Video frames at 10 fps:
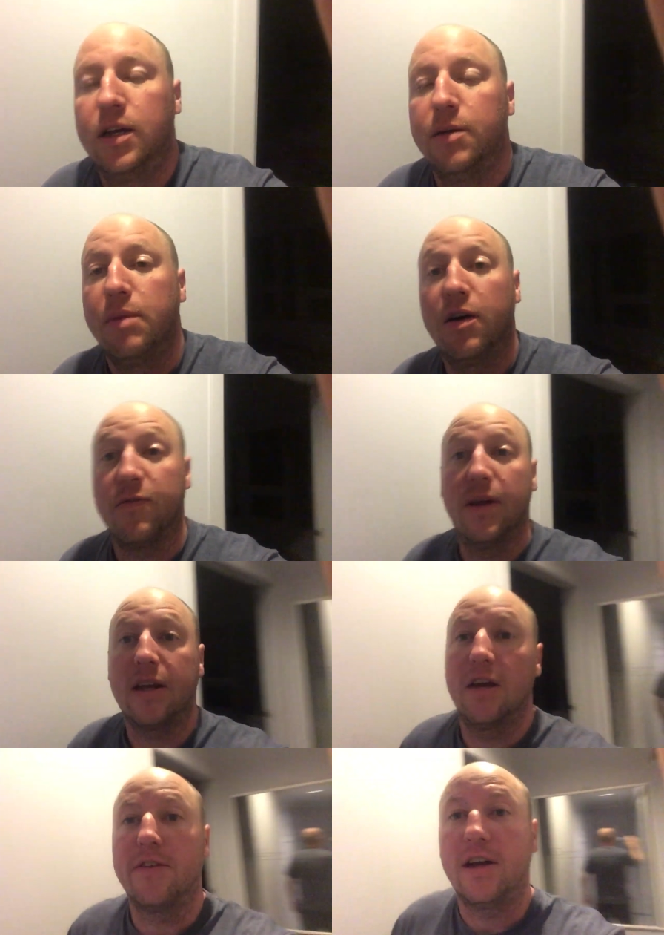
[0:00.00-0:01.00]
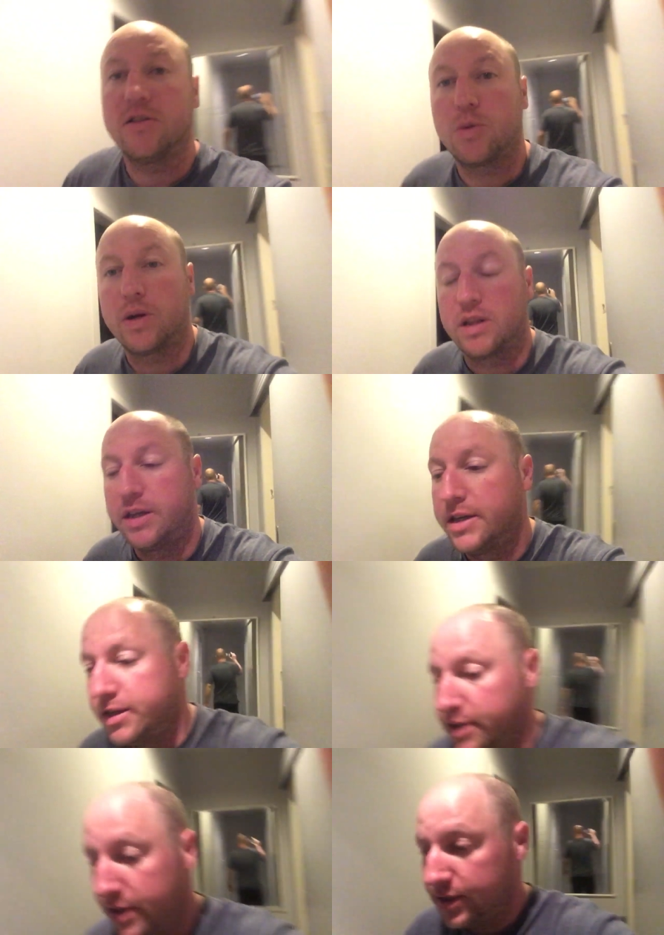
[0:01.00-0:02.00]
Apart from that, gave the house quick clean
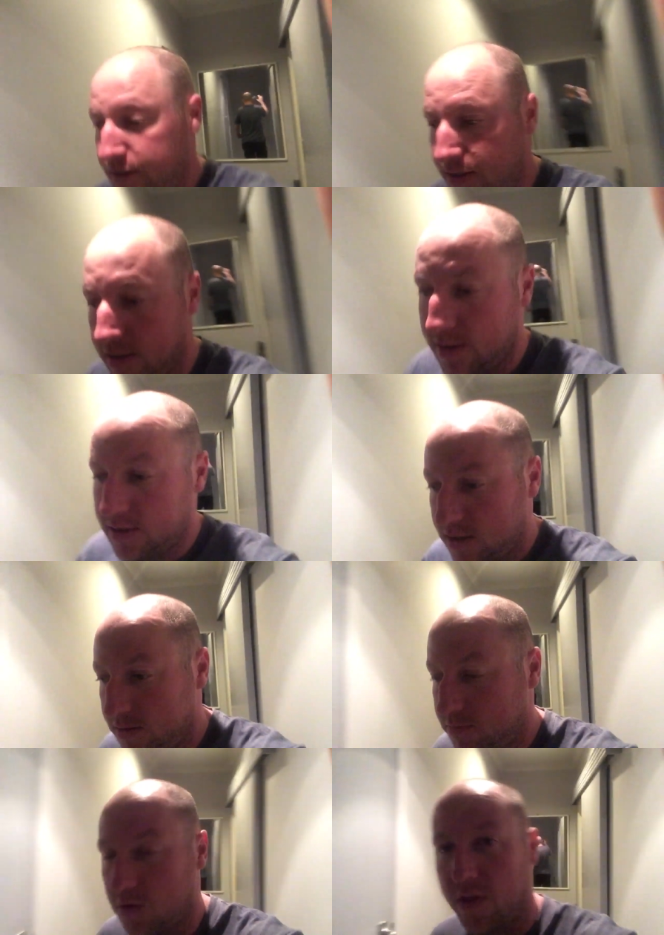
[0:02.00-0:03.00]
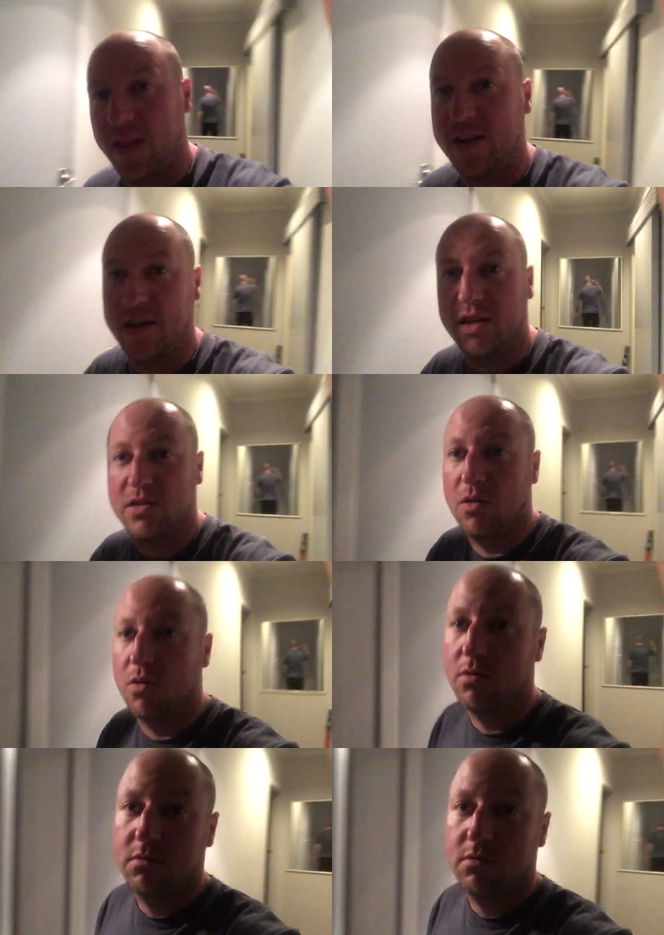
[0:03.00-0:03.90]
that that takes long.